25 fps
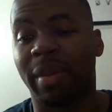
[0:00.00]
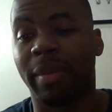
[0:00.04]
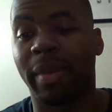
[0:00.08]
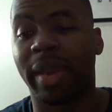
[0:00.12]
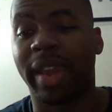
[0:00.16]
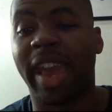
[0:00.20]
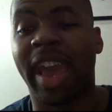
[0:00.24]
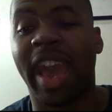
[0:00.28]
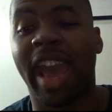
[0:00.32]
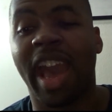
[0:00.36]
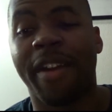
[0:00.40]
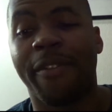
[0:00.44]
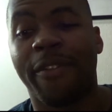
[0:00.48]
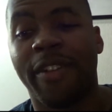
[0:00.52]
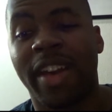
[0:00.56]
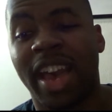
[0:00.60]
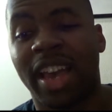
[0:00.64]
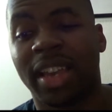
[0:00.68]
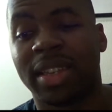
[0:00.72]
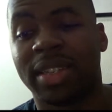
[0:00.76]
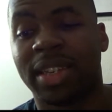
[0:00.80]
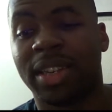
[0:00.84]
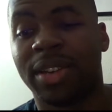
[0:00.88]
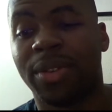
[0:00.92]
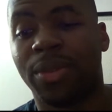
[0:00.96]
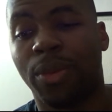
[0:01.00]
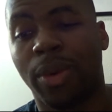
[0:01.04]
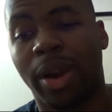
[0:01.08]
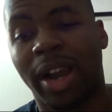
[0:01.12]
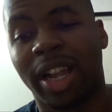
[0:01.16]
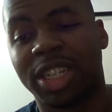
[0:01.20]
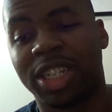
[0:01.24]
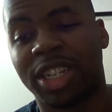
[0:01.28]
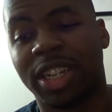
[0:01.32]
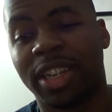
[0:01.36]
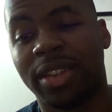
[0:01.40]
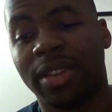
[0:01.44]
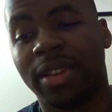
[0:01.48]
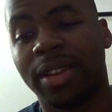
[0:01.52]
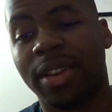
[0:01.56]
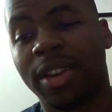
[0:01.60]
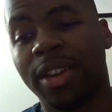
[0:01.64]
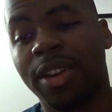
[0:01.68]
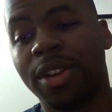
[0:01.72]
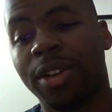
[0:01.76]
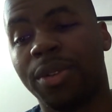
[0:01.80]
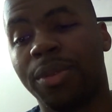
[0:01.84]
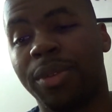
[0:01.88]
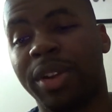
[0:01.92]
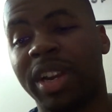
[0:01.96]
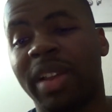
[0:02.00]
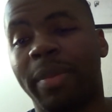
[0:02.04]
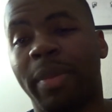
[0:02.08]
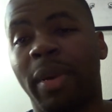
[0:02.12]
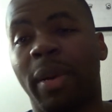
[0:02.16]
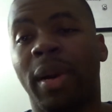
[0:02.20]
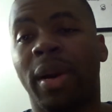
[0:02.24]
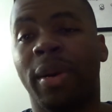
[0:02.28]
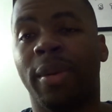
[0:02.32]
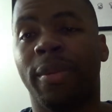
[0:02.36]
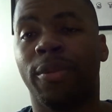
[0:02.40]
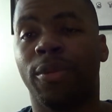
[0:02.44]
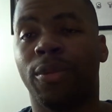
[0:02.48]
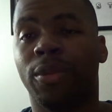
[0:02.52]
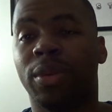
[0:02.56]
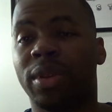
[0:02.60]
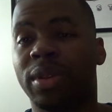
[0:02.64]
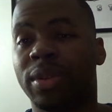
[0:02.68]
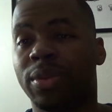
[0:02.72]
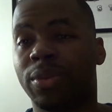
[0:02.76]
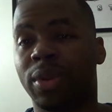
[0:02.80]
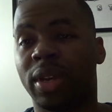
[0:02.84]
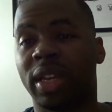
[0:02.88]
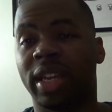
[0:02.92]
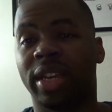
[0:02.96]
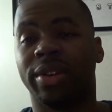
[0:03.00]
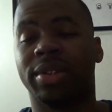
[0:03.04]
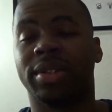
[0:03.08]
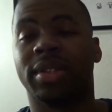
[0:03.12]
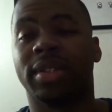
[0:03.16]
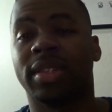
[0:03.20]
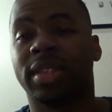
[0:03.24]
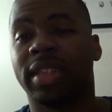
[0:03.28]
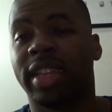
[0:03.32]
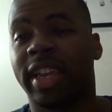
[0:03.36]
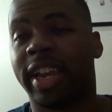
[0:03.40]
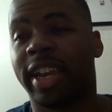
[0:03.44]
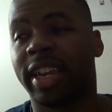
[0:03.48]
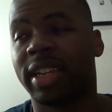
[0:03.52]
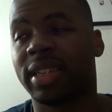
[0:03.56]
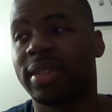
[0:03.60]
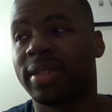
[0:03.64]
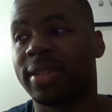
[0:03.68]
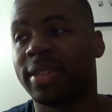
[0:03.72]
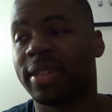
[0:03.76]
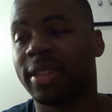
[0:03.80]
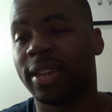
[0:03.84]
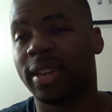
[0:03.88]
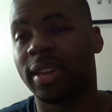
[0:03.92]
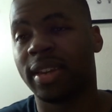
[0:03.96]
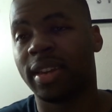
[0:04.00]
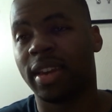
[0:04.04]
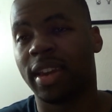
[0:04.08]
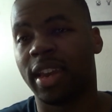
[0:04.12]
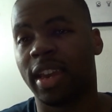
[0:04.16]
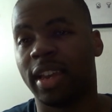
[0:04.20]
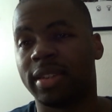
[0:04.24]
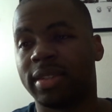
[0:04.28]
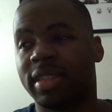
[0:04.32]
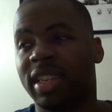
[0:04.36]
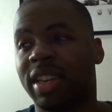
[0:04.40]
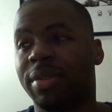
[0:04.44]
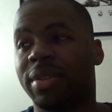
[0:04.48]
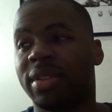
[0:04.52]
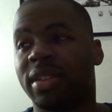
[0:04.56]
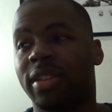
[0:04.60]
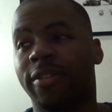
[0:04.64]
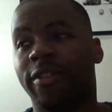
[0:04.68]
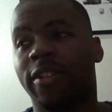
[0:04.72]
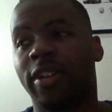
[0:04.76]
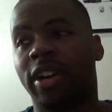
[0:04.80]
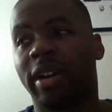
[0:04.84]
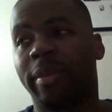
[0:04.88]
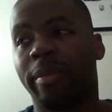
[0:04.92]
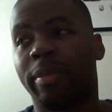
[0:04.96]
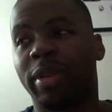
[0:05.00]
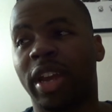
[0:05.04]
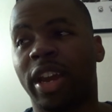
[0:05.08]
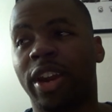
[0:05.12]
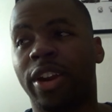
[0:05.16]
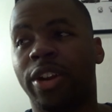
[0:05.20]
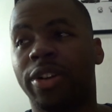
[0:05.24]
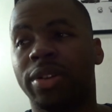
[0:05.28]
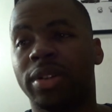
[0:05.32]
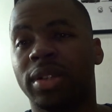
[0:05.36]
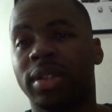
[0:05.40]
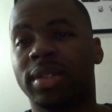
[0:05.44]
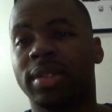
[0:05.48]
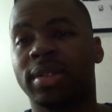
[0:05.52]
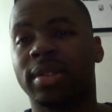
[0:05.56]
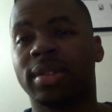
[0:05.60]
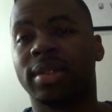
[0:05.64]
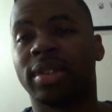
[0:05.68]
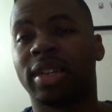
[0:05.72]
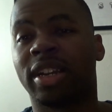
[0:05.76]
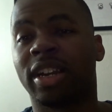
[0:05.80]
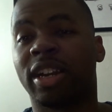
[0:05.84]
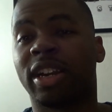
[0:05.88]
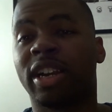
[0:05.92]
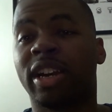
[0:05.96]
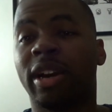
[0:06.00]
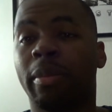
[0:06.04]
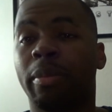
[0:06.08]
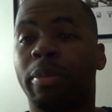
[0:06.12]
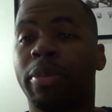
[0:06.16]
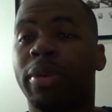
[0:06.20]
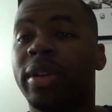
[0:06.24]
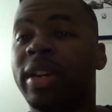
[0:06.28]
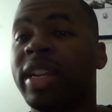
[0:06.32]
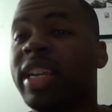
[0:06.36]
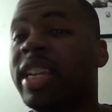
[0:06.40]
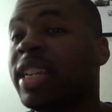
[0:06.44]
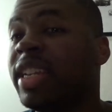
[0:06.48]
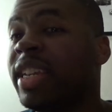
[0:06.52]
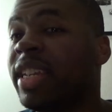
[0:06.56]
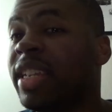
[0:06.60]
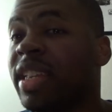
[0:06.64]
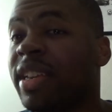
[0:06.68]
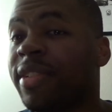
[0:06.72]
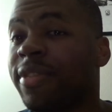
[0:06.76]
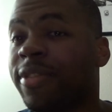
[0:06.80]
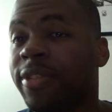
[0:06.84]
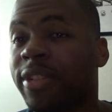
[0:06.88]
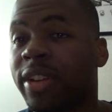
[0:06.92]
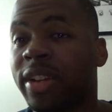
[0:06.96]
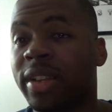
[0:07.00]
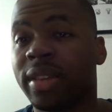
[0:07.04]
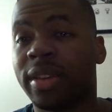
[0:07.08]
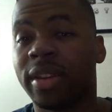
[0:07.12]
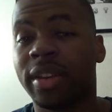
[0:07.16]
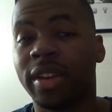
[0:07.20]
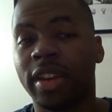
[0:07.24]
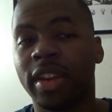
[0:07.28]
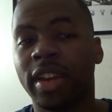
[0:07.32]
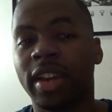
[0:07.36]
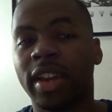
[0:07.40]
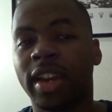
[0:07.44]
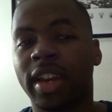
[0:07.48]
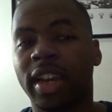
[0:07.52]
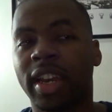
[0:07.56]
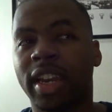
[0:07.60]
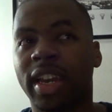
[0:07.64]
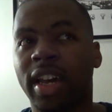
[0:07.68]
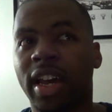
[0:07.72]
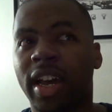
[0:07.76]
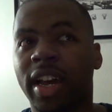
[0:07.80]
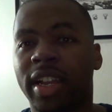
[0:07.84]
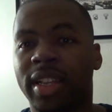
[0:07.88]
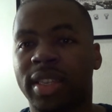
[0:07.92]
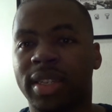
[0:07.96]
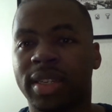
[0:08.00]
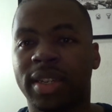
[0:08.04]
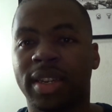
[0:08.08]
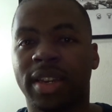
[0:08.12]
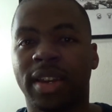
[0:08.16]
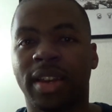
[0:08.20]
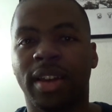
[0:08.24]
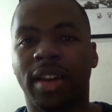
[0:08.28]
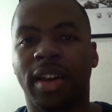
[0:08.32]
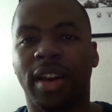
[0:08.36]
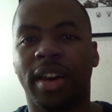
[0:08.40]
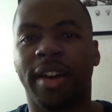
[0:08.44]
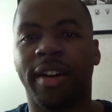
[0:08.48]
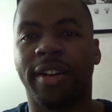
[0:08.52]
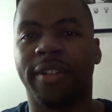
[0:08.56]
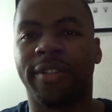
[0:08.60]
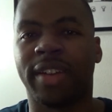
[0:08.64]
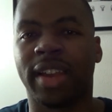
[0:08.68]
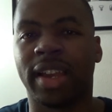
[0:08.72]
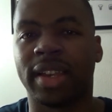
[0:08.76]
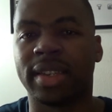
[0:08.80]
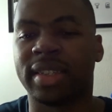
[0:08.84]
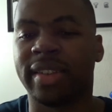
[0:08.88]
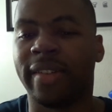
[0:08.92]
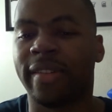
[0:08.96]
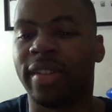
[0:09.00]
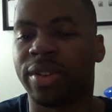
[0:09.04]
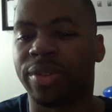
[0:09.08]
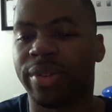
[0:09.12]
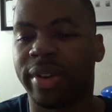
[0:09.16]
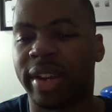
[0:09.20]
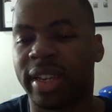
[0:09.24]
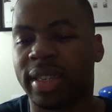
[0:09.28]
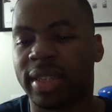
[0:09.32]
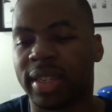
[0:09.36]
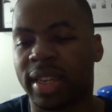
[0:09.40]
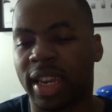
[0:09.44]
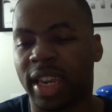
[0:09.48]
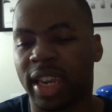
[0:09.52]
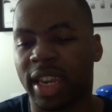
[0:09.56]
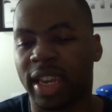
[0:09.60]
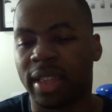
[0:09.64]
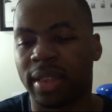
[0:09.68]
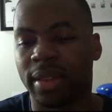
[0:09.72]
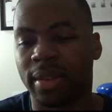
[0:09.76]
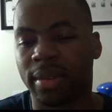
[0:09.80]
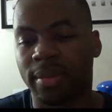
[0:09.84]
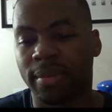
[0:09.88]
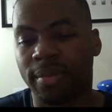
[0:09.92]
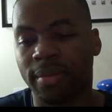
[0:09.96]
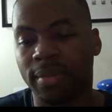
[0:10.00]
I may half-ass it, watch it, read about what else is next, and see what the fuck. But I heard this is like a completely different cut of Godzilla Raids Again.